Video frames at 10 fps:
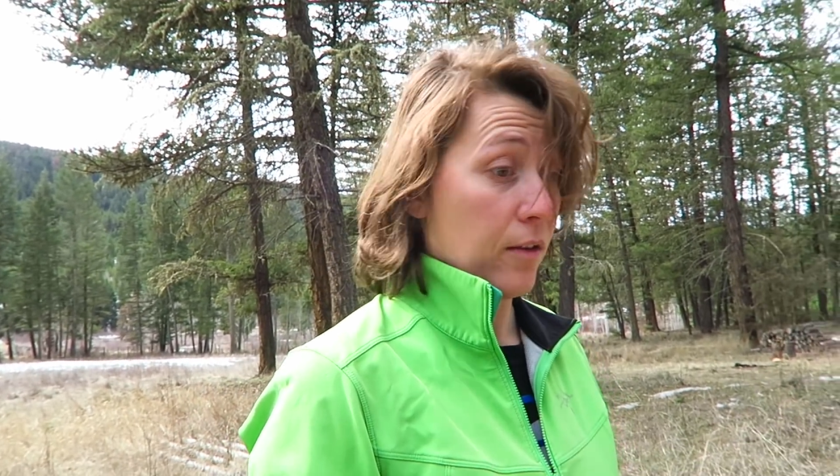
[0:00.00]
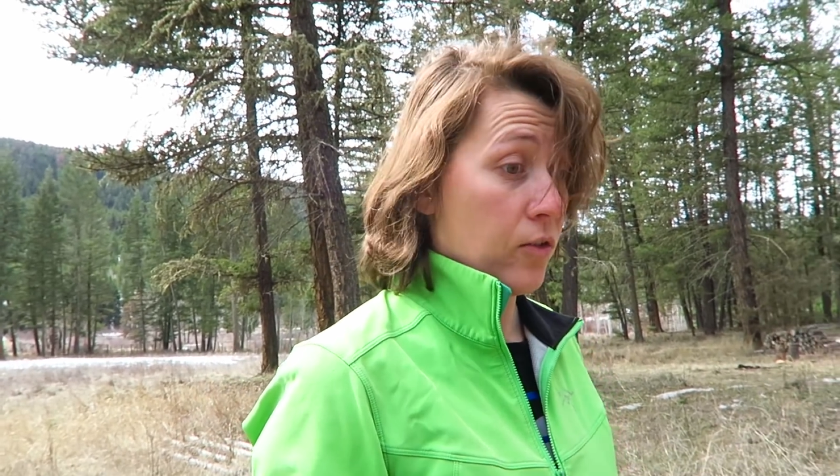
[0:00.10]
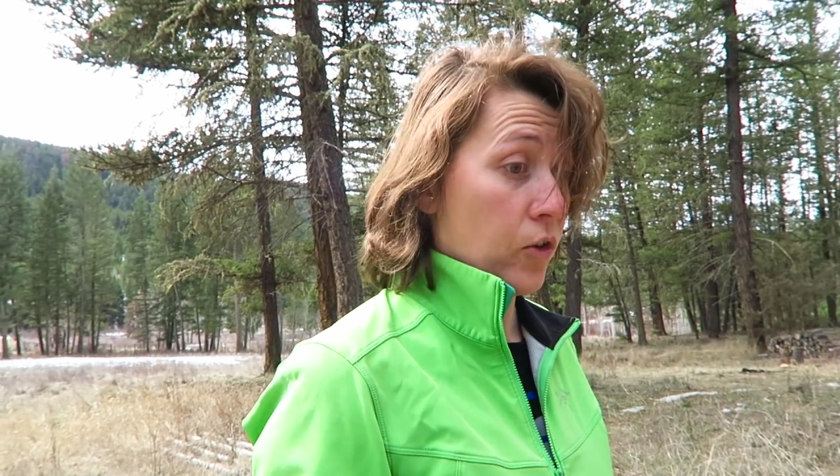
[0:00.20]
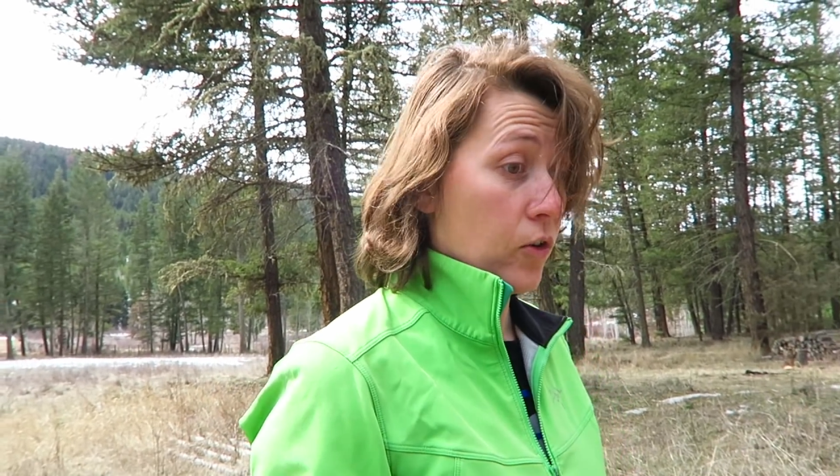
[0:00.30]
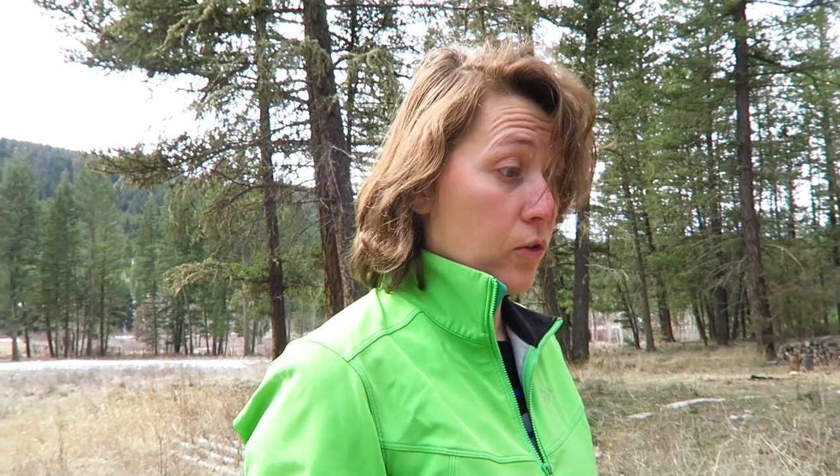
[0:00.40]

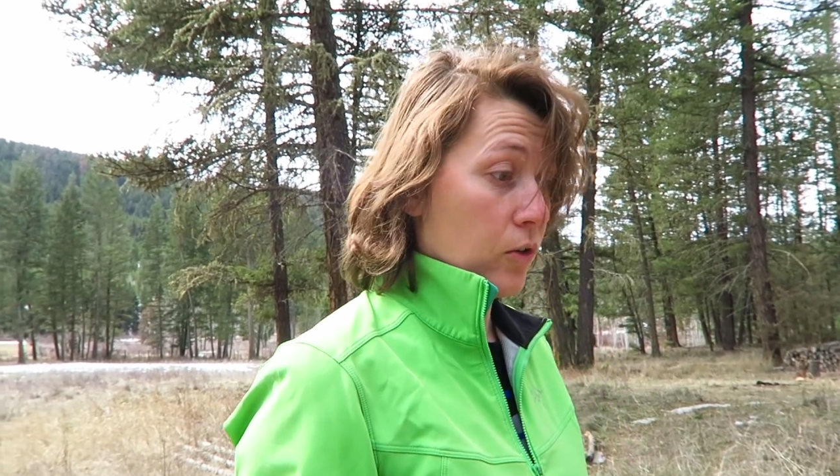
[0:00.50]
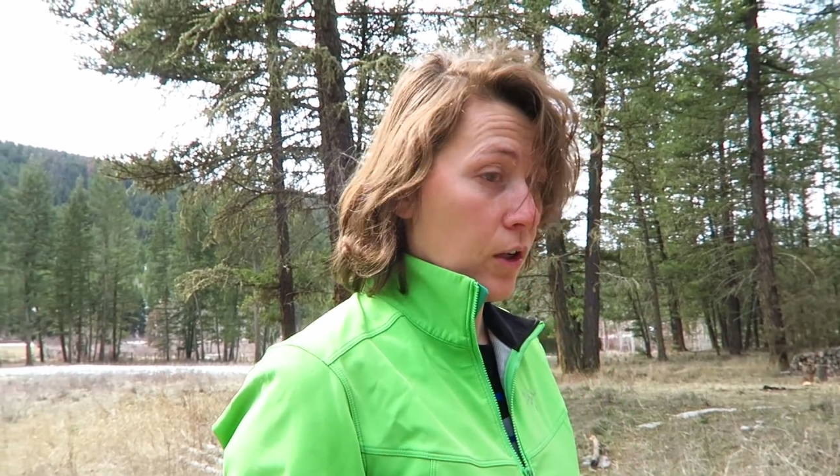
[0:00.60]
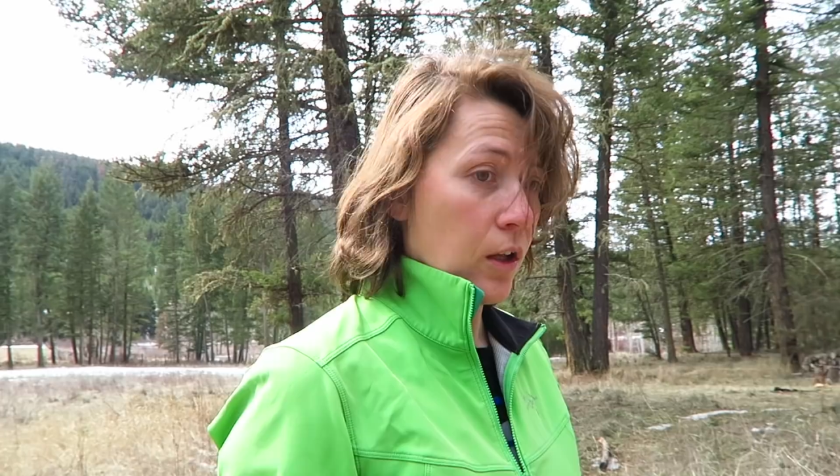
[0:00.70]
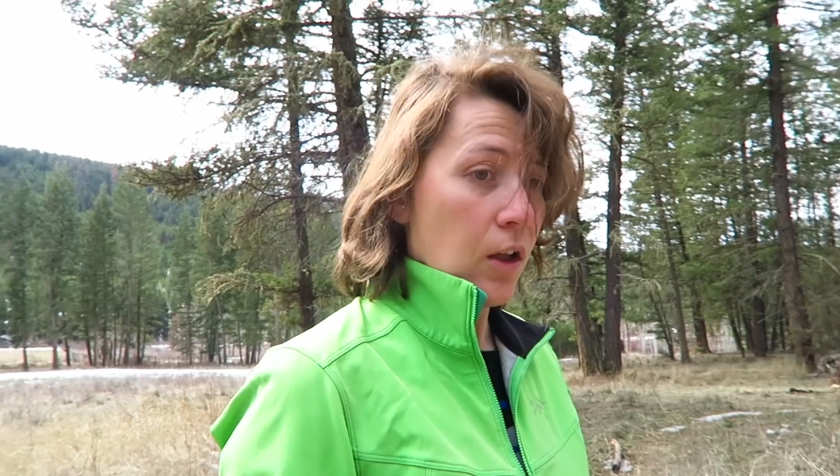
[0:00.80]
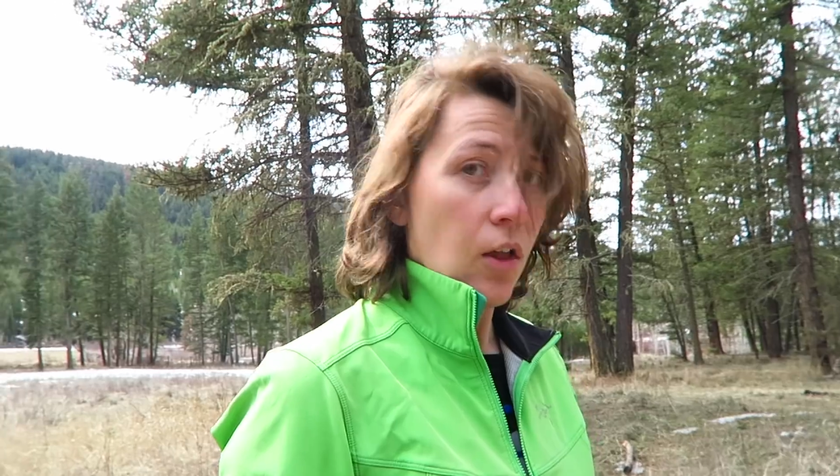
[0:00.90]
So
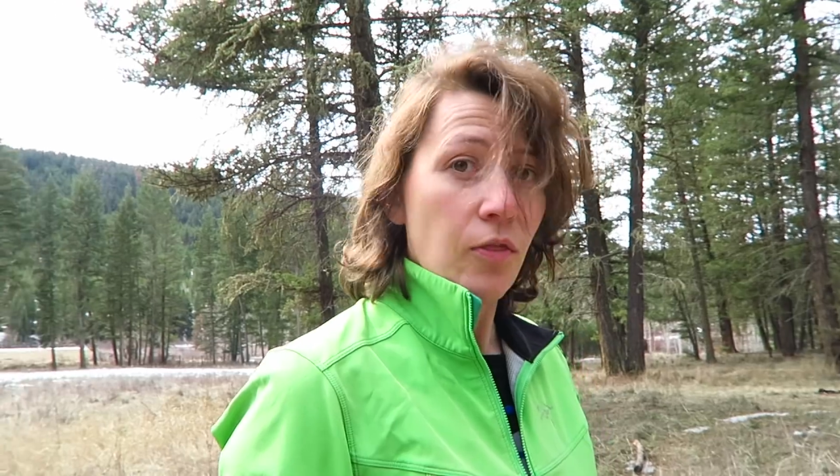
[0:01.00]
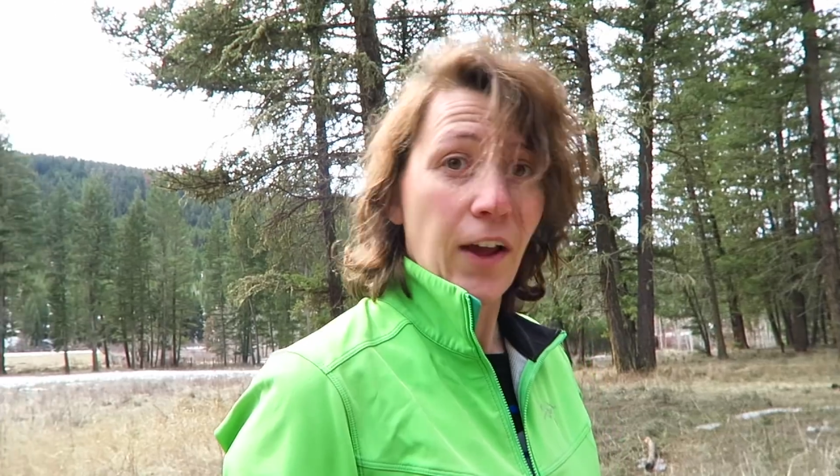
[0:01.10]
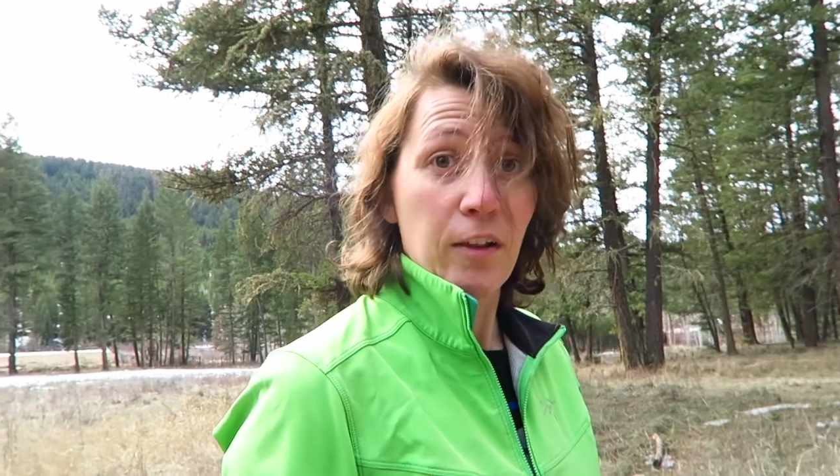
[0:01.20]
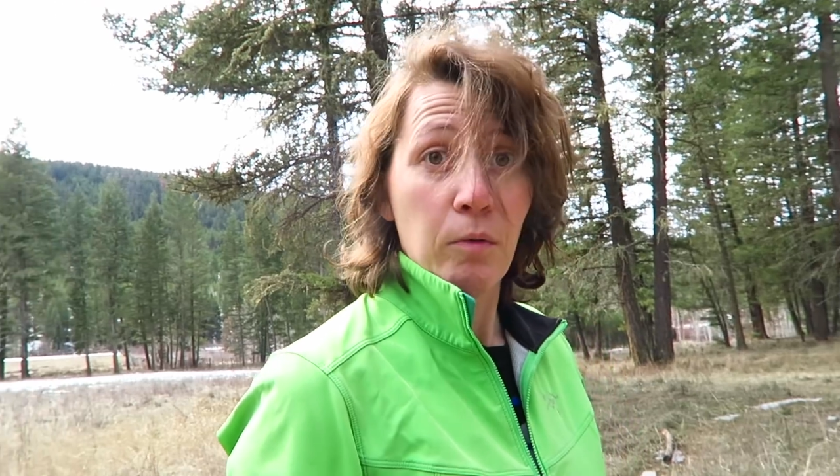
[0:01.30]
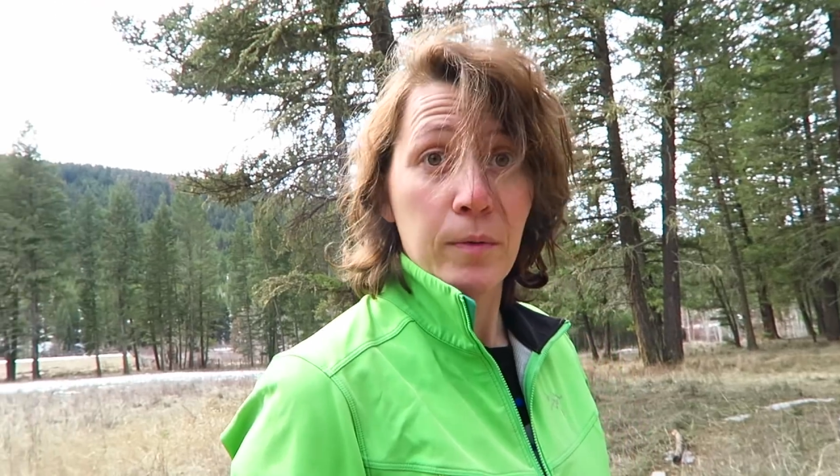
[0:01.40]

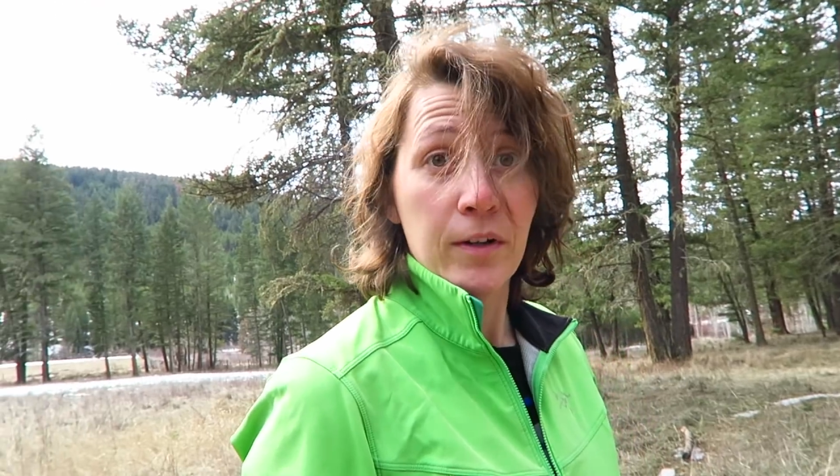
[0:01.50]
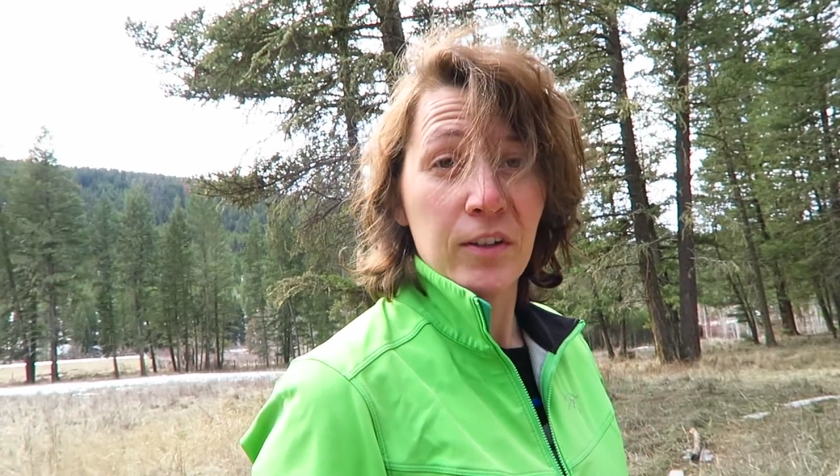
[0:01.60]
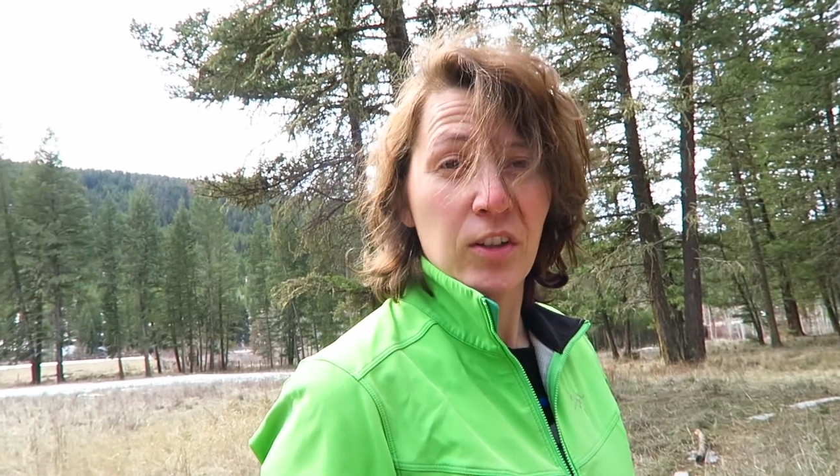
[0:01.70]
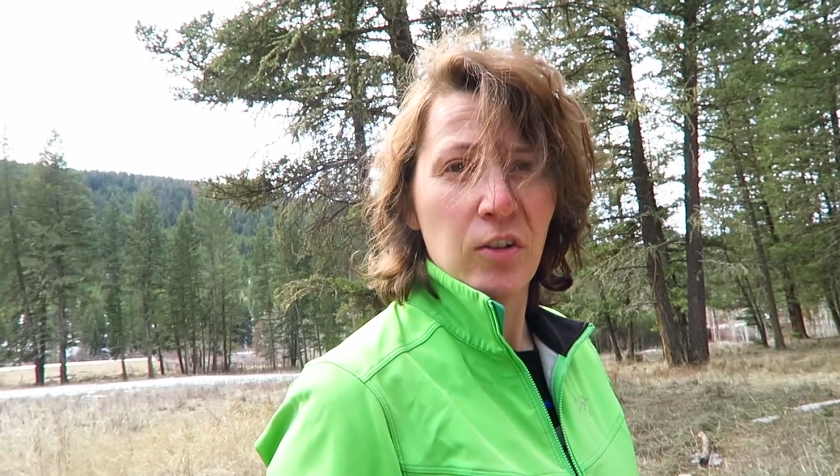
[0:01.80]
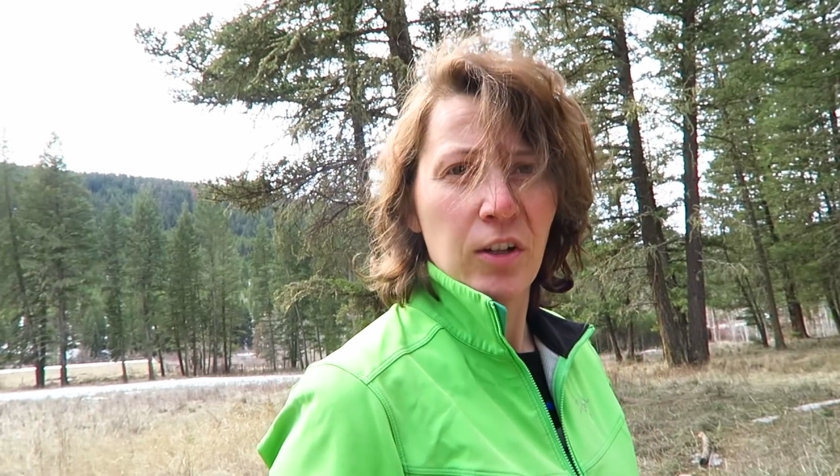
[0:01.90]
that's what we're going
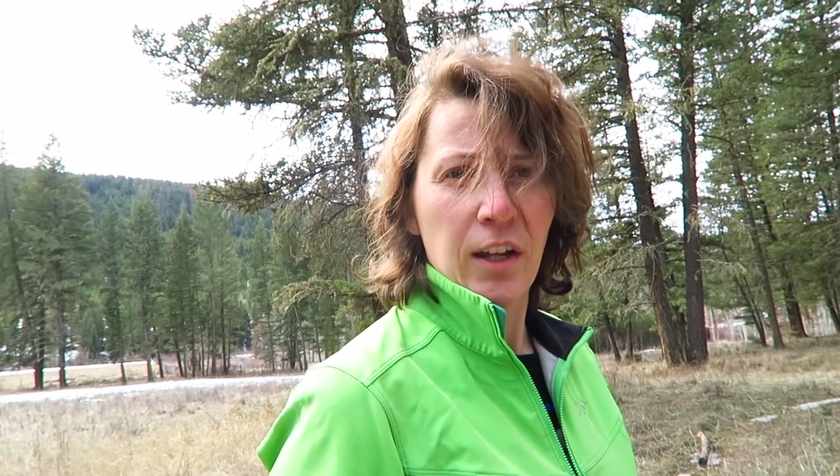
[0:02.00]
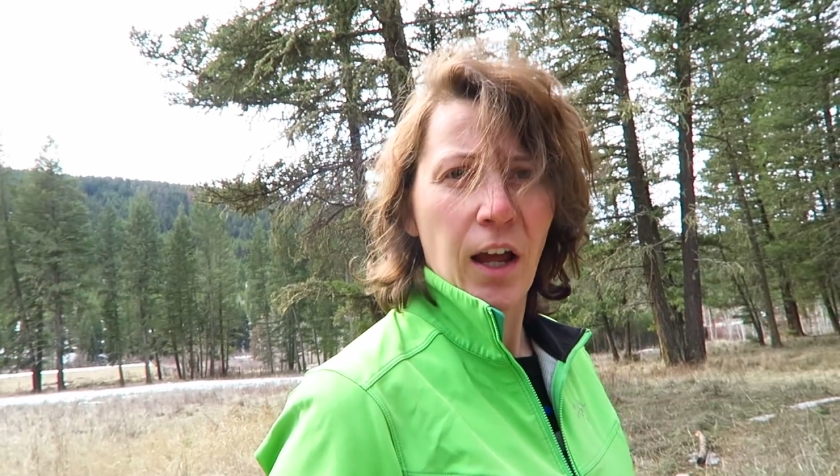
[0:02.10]
to do today.